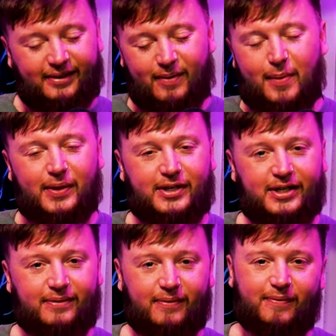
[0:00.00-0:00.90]
Maybe this
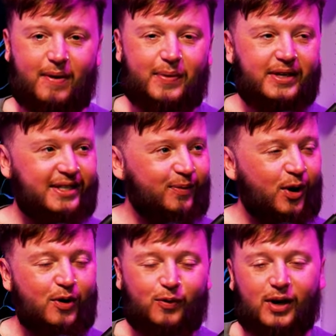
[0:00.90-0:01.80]
is
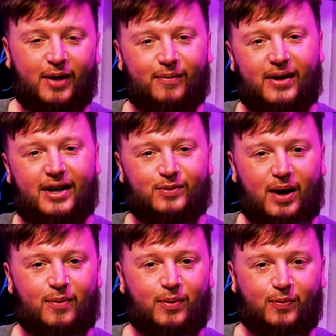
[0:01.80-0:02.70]
another one of the years
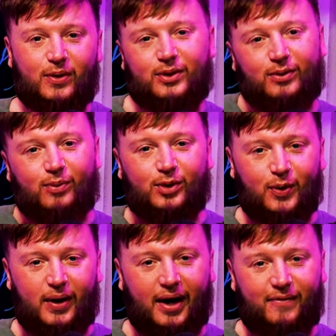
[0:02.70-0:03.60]
where we'll
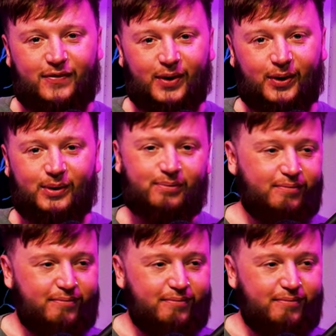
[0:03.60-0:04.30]
do it at Anfield.